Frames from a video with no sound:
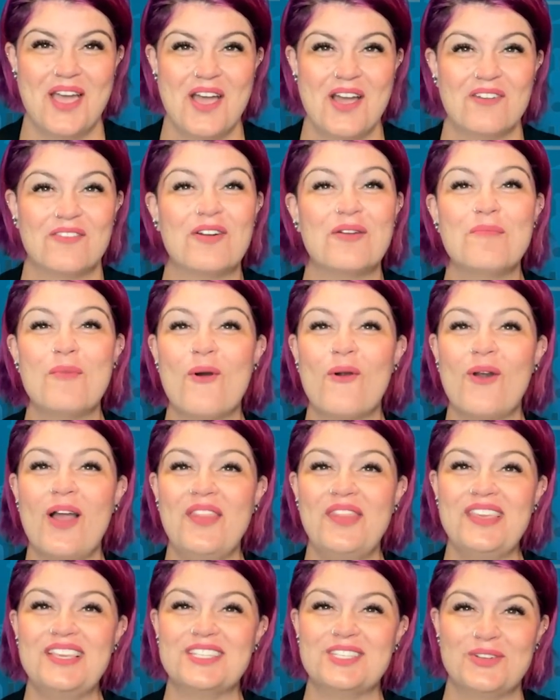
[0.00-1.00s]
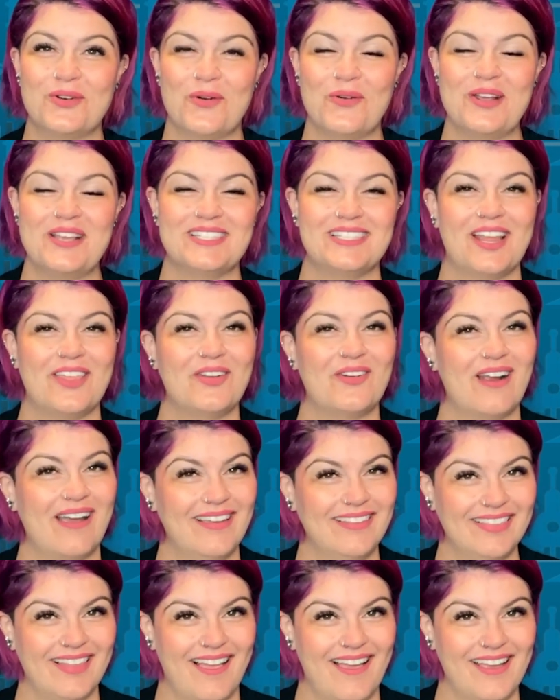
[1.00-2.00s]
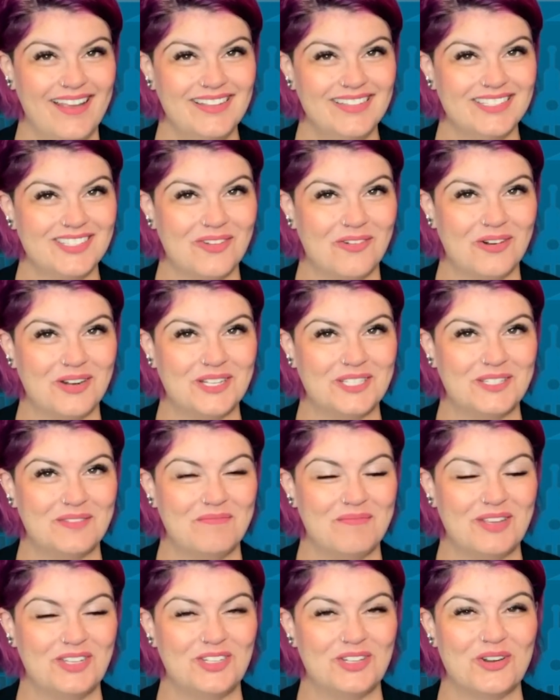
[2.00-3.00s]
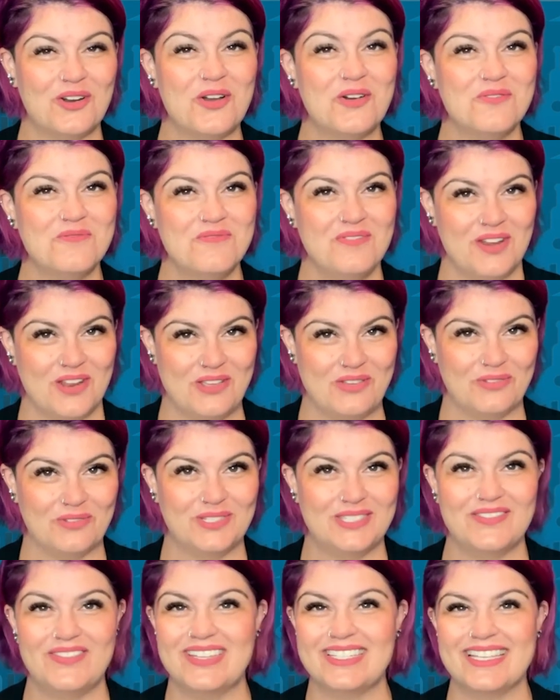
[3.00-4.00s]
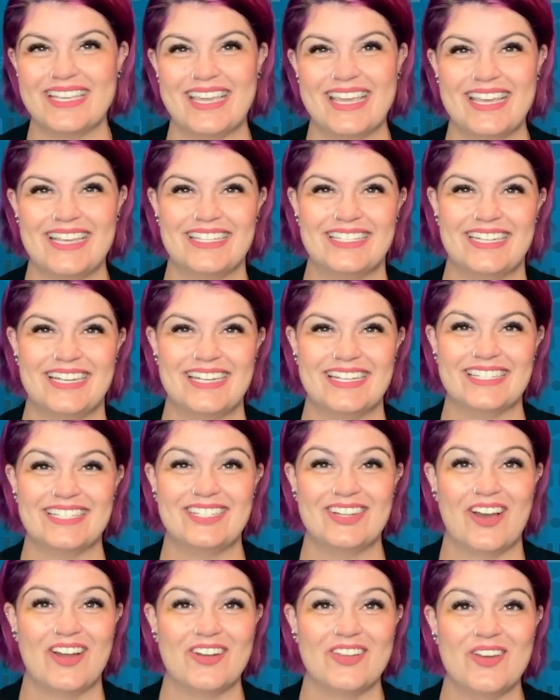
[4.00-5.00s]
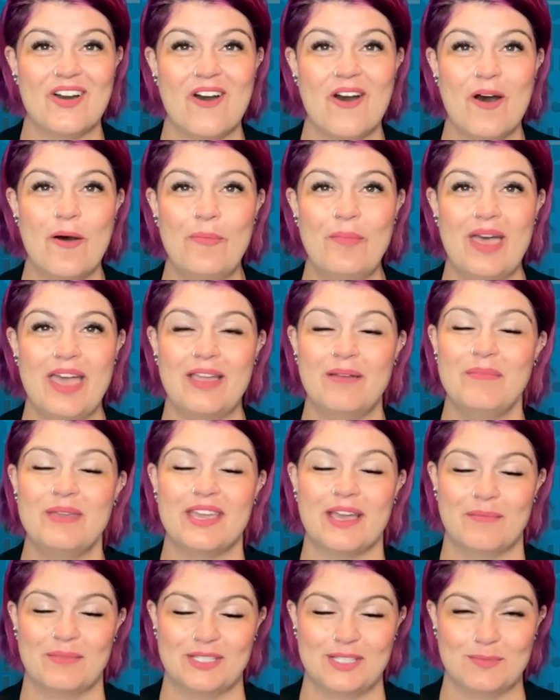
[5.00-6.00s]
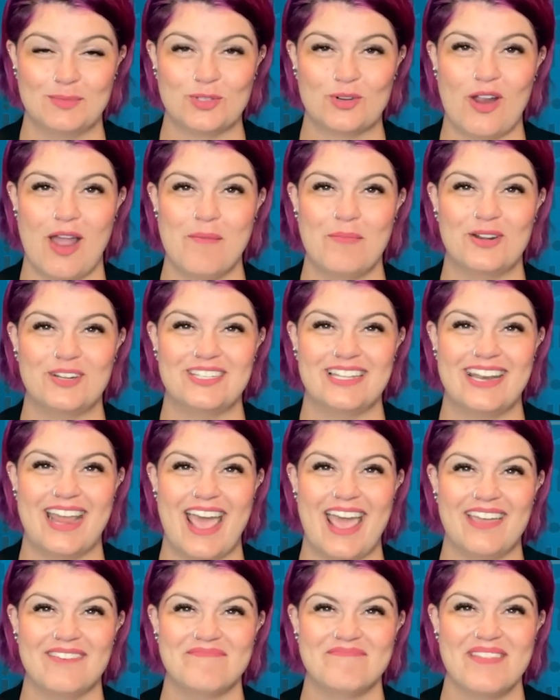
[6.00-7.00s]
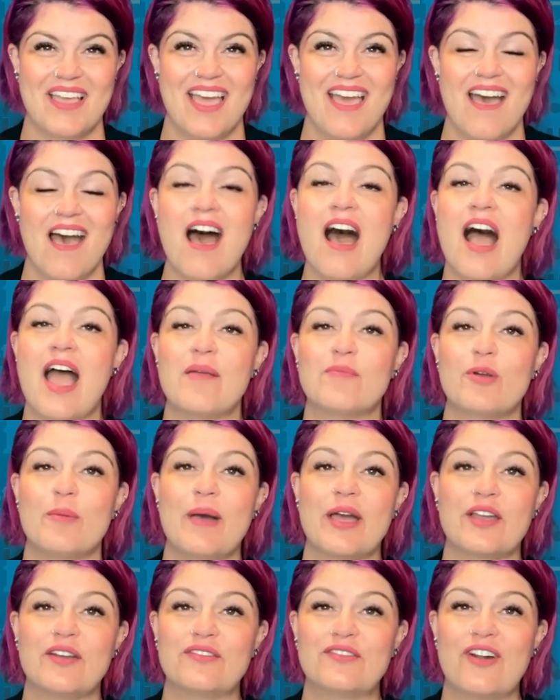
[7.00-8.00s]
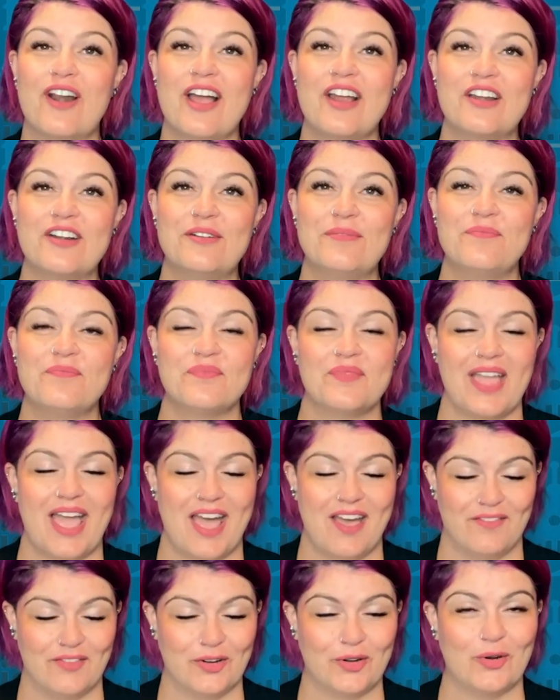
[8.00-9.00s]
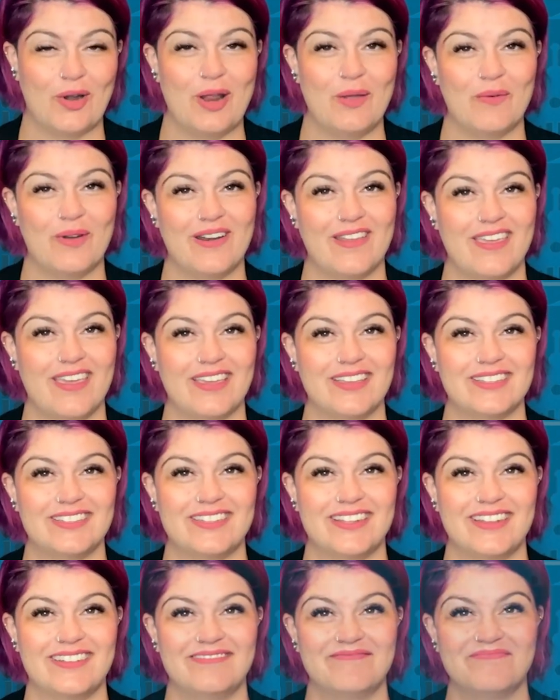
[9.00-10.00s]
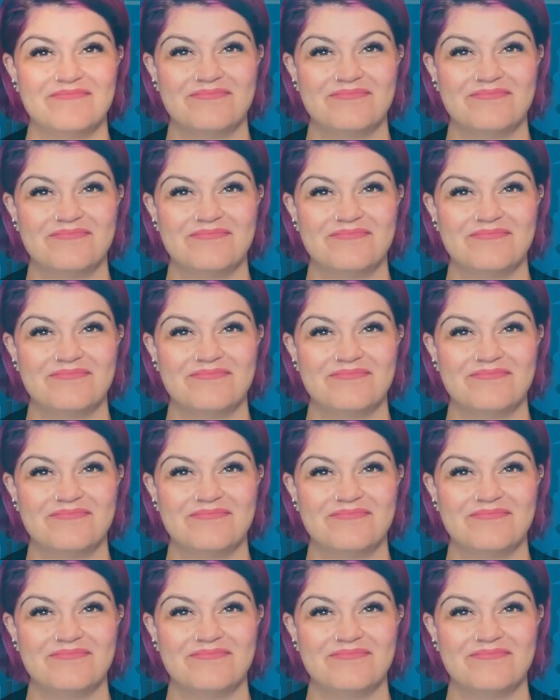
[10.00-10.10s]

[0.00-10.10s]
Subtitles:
For more on these stories and other headlines, or to submit your own news, visit kingstonist.com and become a subscriber today. I'm Rebecca Fryer. Have a great one, Kingston.